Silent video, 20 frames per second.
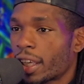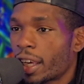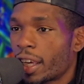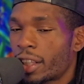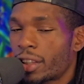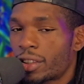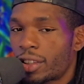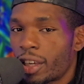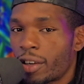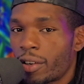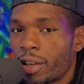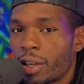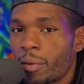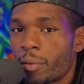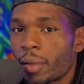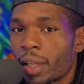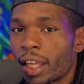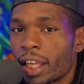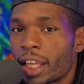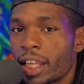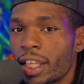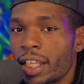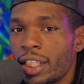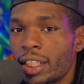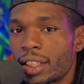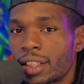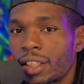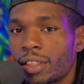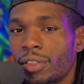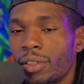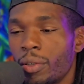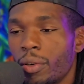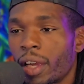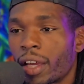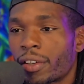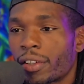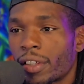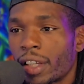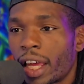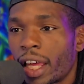Ethereum is the new
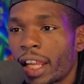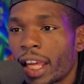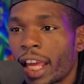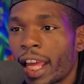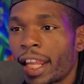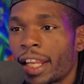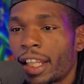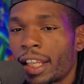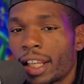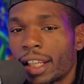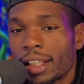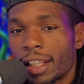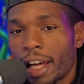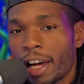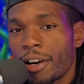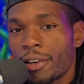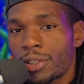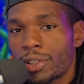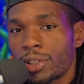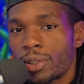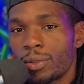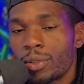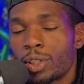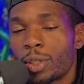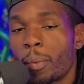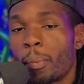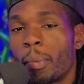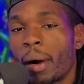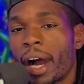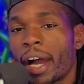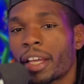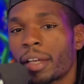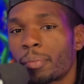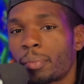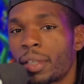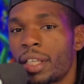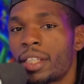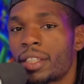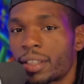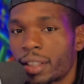internet, and it allows you to buy a
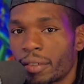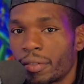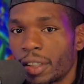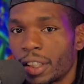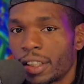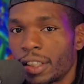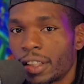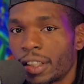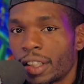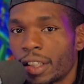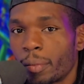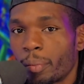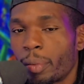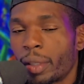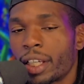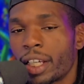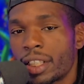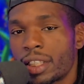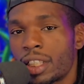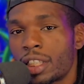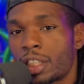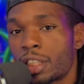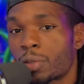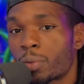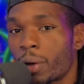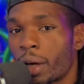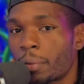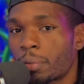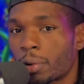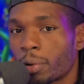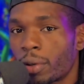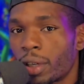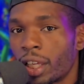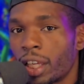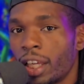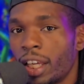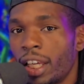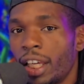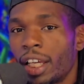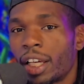piece of it. Because this is
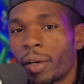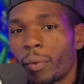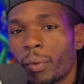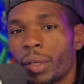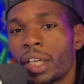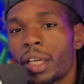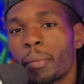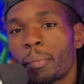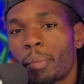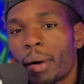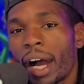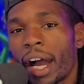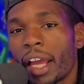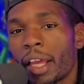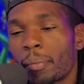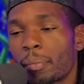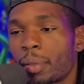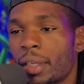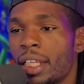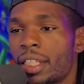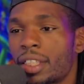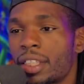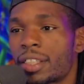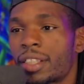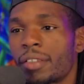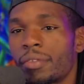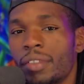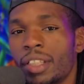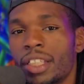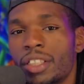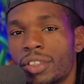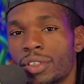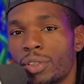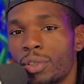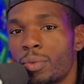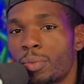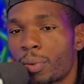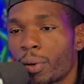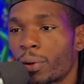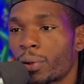Web3, we can buy pieces of these
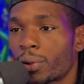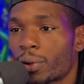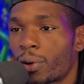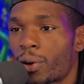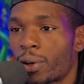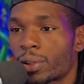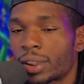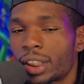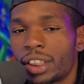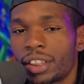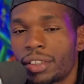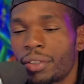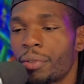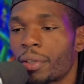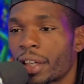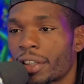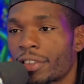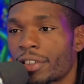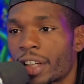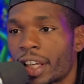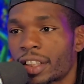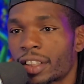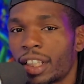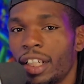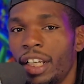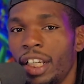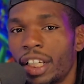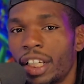new protocols, these new internets,